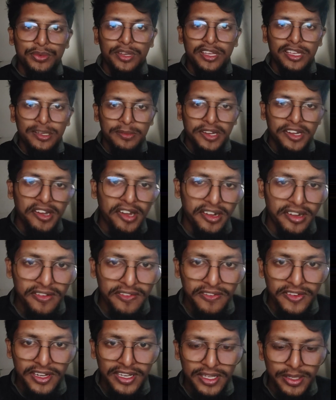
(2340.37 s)
you have to
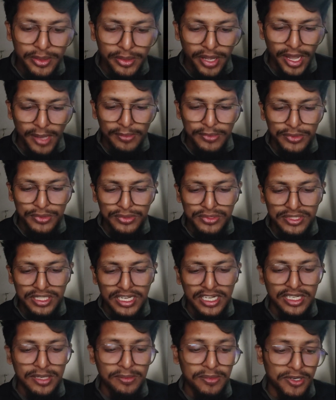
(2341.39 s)
select a powerful model
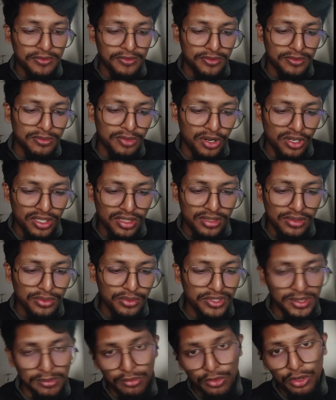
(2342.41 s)
with a more
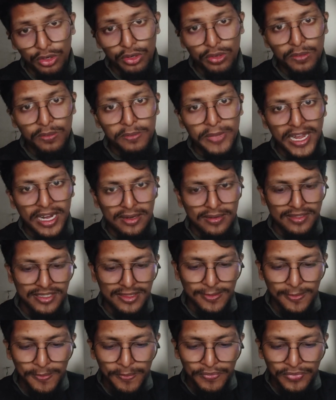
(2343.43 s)
parameter, then
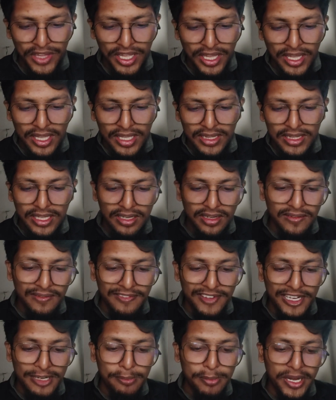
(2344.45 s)
feed better features
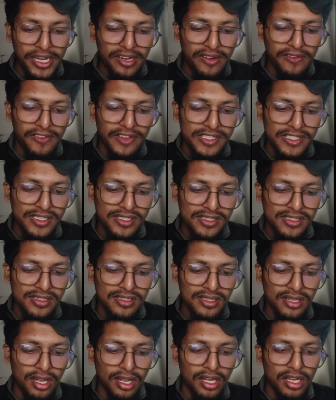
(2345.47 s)
to learn
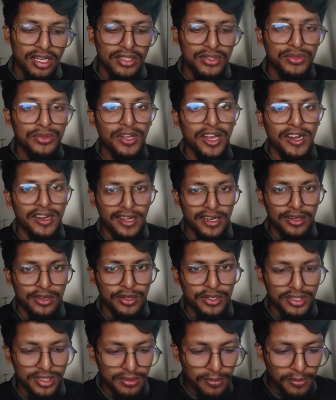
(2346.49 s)
algorithm.
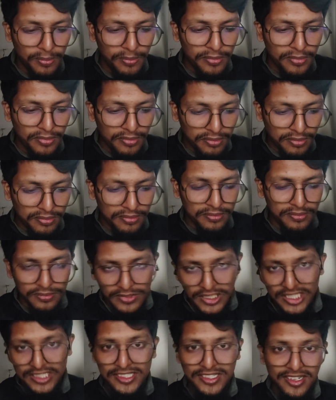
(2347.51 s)
The children have to
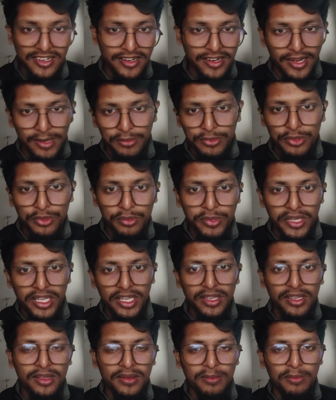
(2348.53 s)
be more conscious,
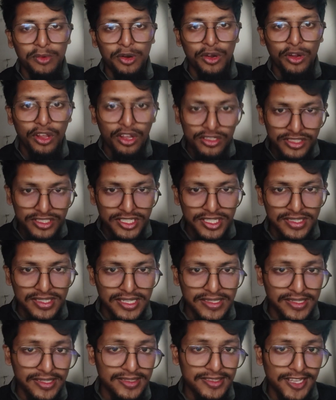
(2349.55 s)
as I said. Their
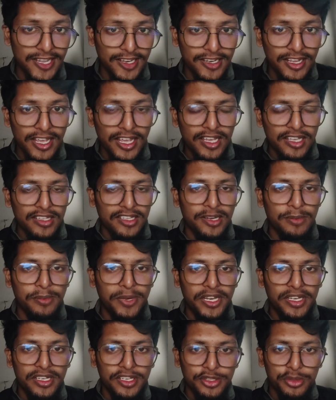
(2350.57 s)
brain need to be developed
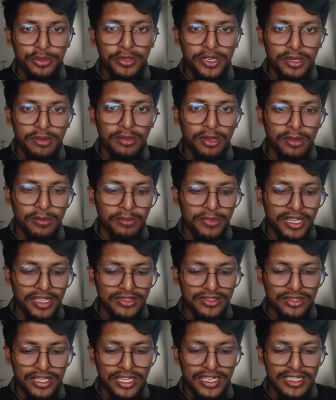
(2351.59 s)
so that they can
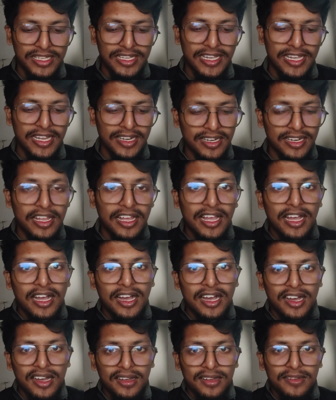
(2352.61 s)
learn more
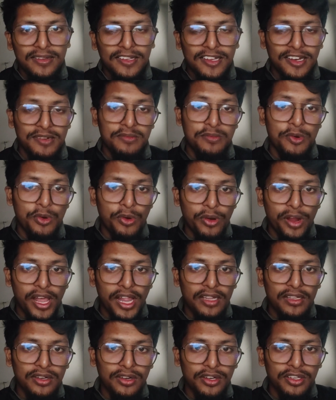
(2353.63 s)
algorithms and
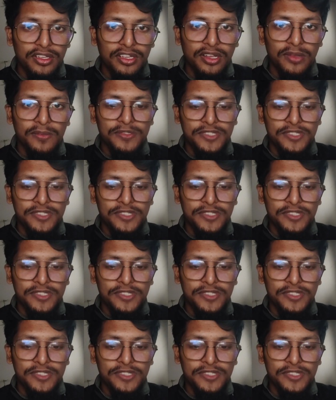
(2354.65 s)
features.